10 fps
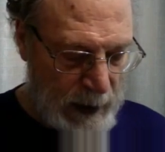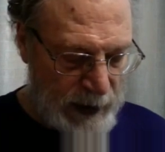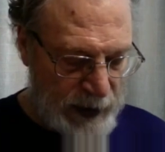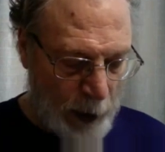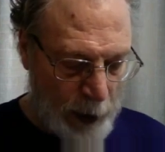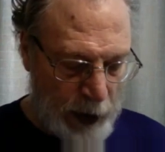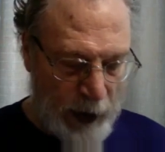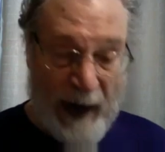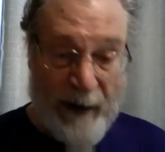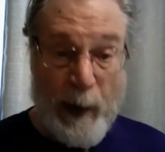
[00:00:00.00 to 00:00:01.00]
So you'll
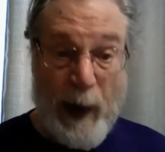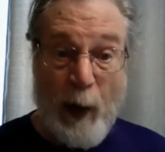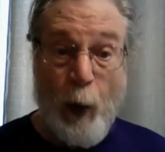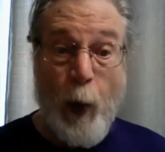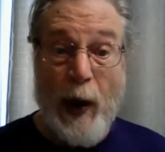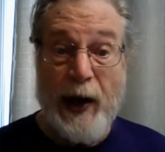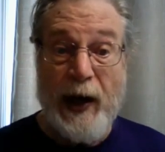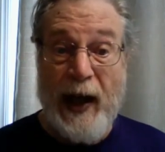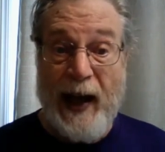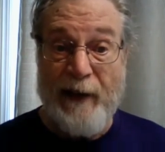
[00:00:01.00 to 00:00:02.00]
have about
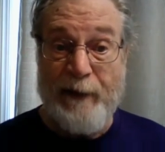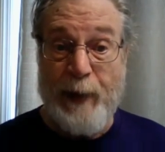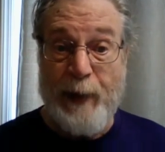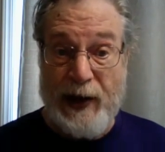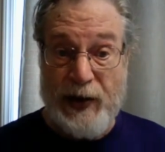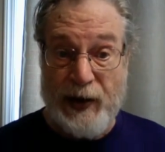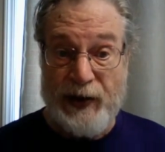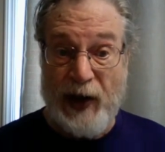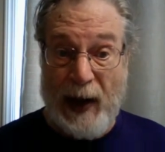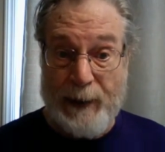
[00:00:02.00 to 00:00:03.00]
1.5 pages
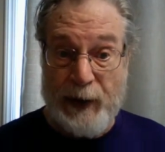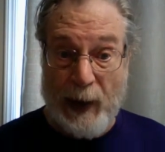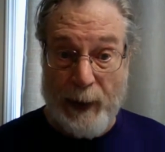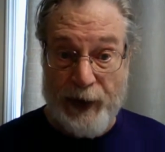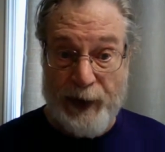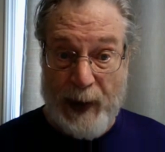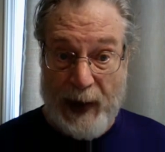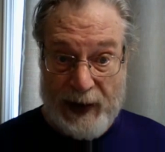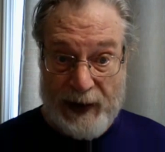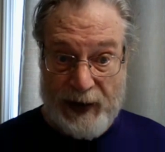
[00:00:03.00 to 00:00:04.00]
typed double
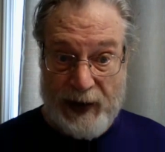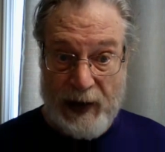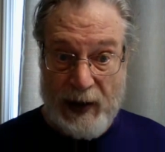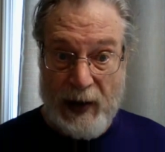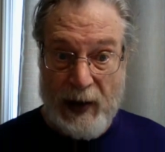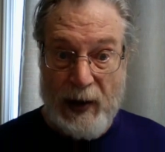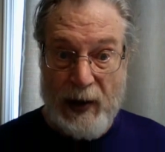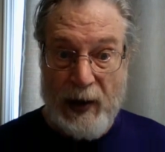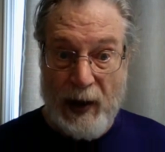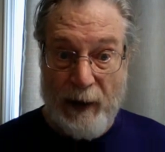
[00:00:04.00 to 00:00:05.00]
spaced
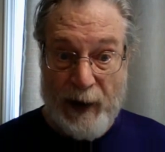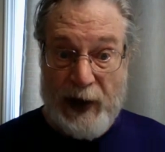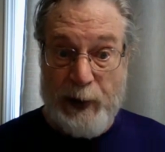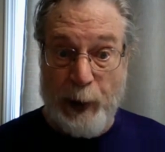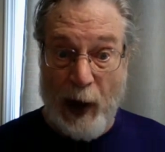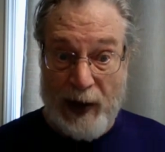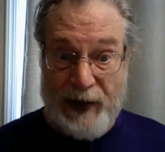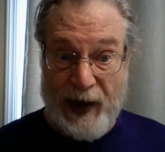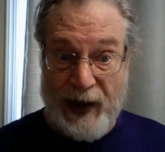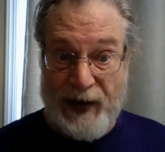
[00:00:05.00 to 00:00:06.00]
of each
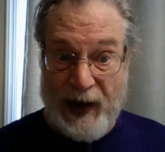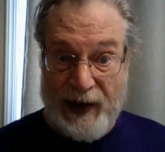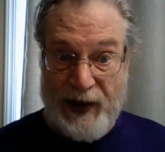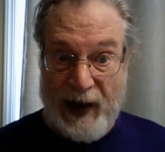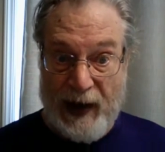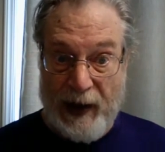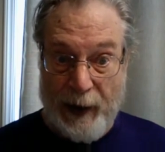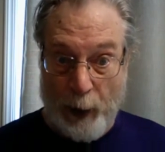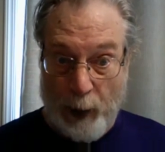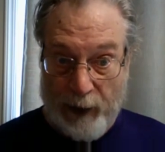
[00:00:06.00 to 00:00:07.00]
process essay in
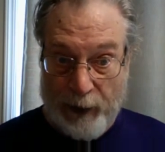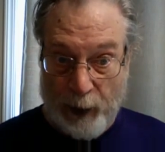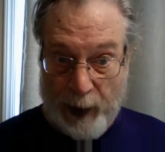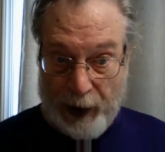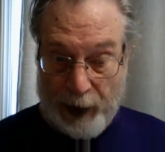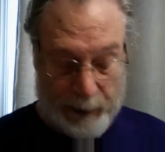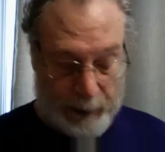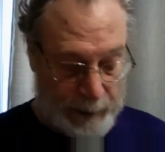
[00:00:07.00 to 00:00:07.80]
the River Reader.